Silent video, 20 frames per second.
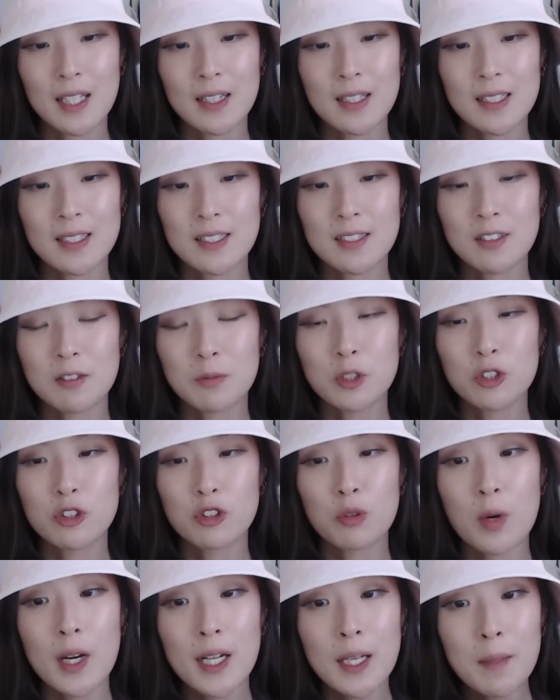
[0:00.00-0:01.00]
This is almost
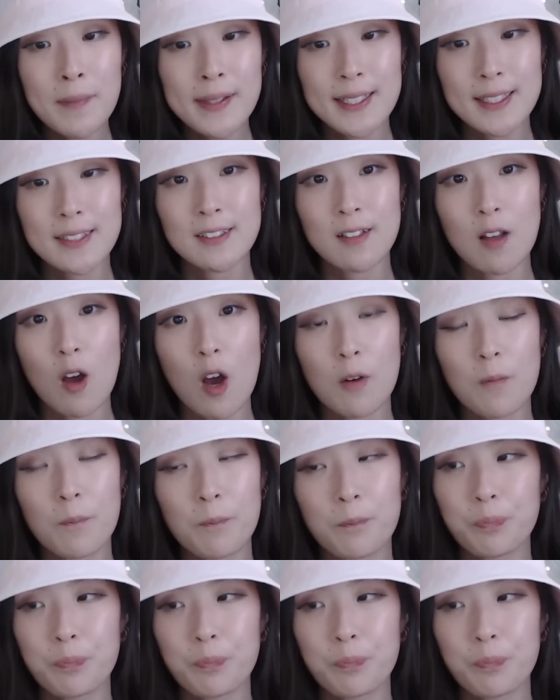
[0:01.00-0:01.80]
20 minutes long.